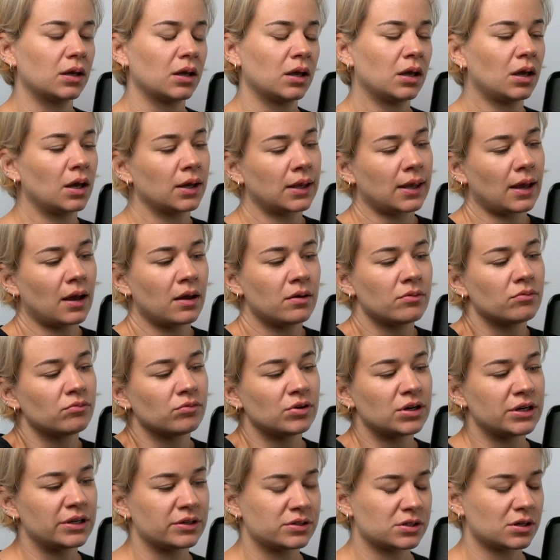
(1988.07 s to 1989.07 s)
I
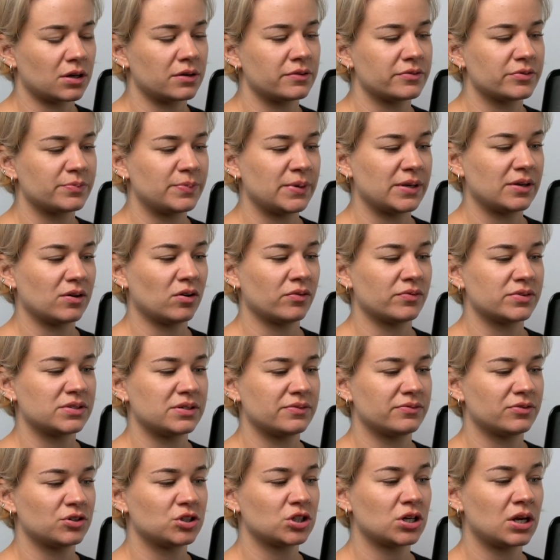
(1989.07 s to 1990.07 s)
really kind of speak obviously
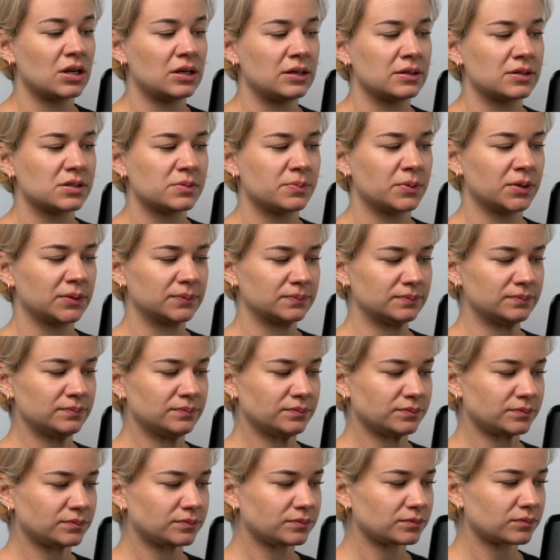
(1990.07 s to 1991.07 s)
for journalists, but
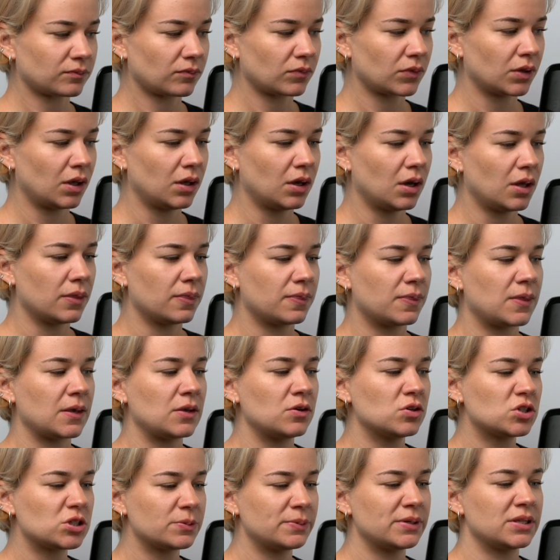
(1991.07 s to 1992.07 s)
there
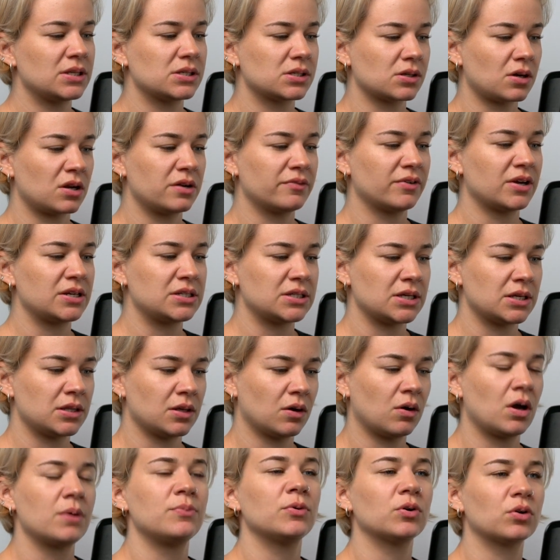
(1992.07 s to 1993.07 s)
used to be this kind of idea
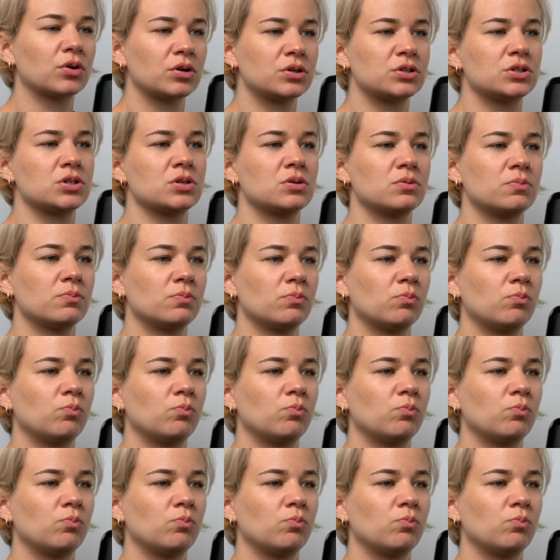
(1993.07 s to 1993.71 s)
that I'm not going to